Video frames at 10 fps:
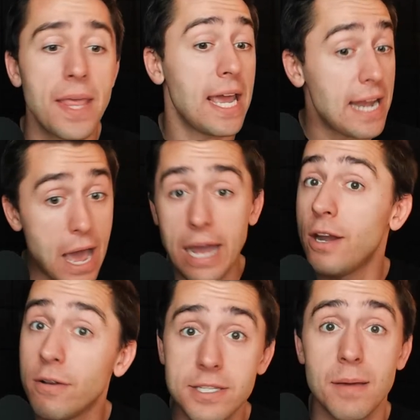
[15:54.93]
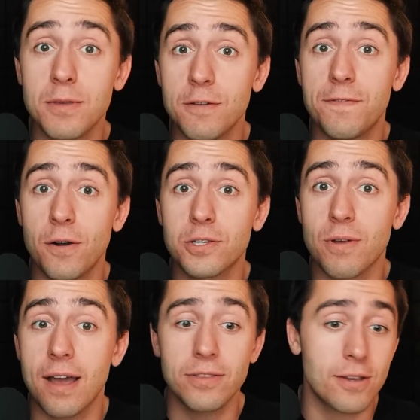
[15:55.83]
And now I know some of you folks are
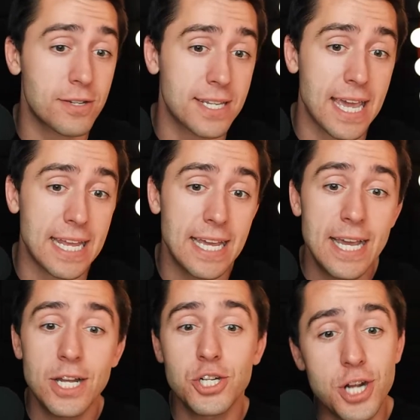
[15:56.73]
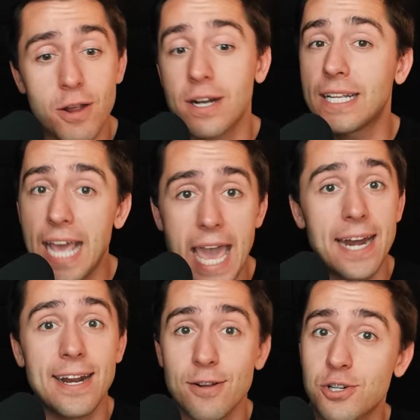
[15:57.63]
out there saying, Jared
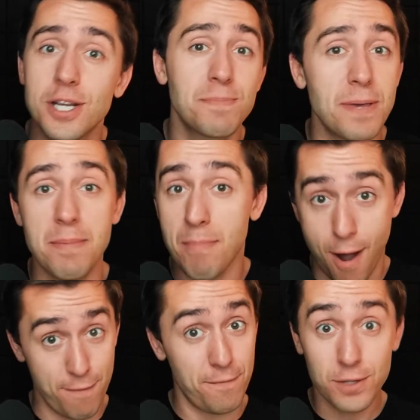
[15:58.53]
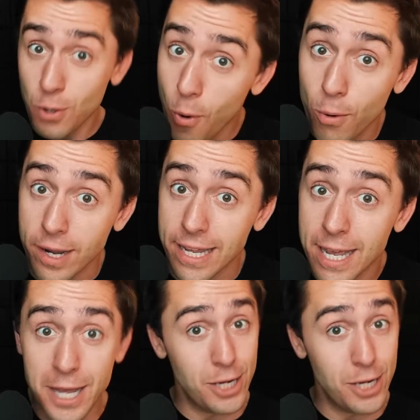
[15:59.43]
Cannonier just beat Marvin Vettori.